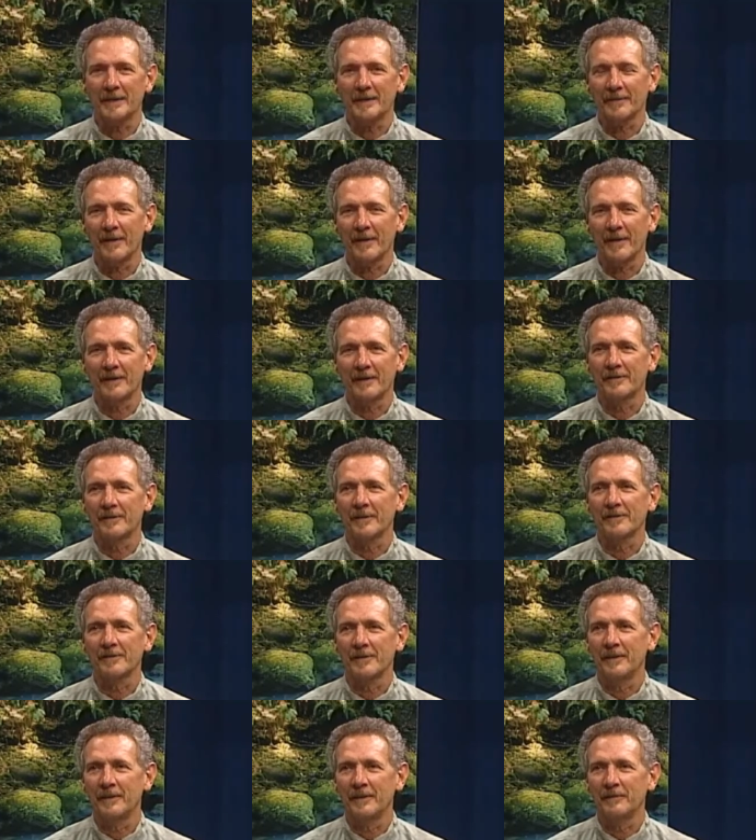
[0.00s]
the science
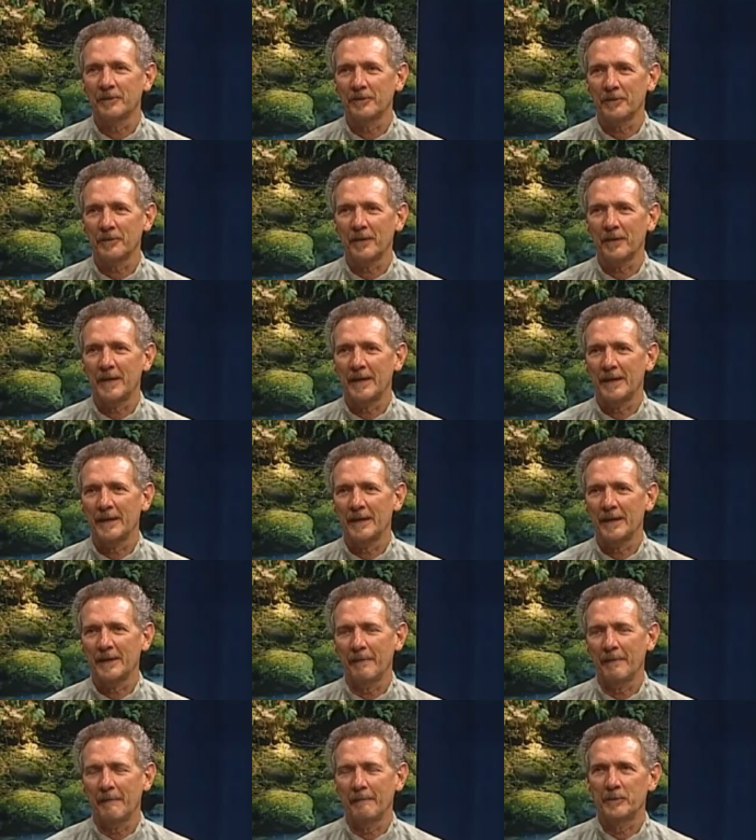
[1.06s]
doesn't even try
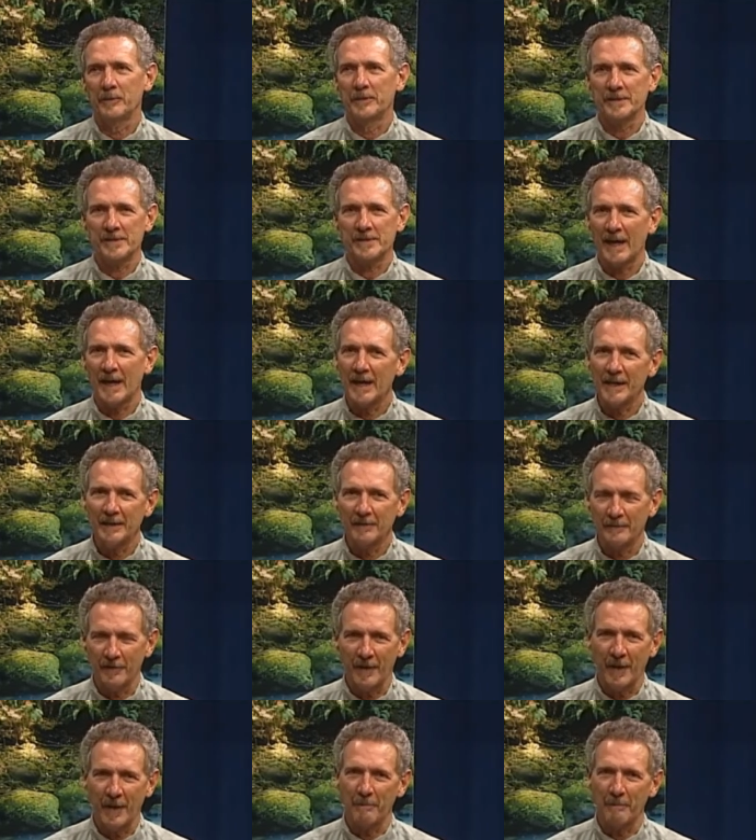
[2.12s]
and design
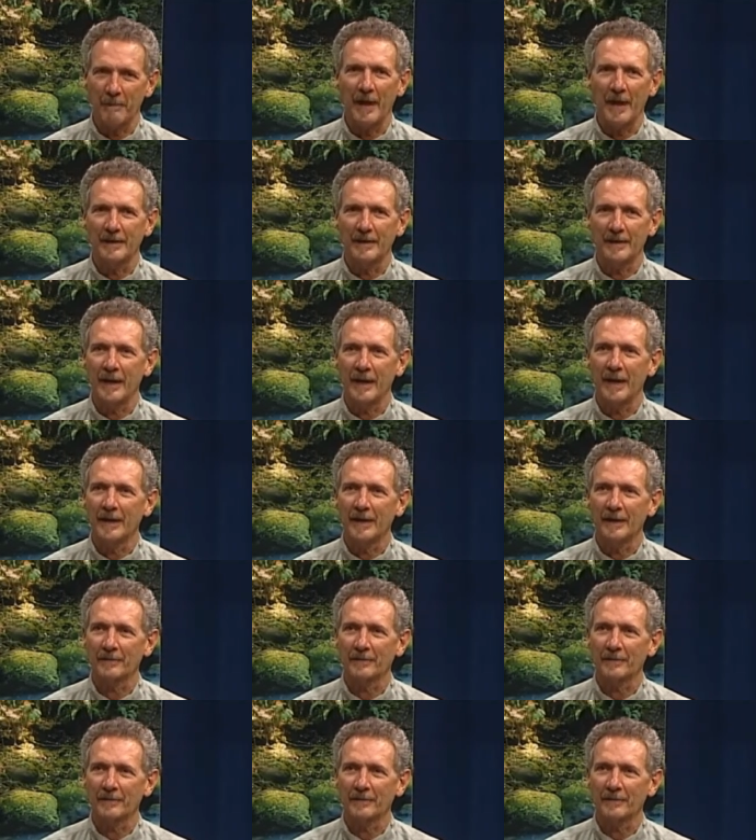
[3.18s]
for that bad day.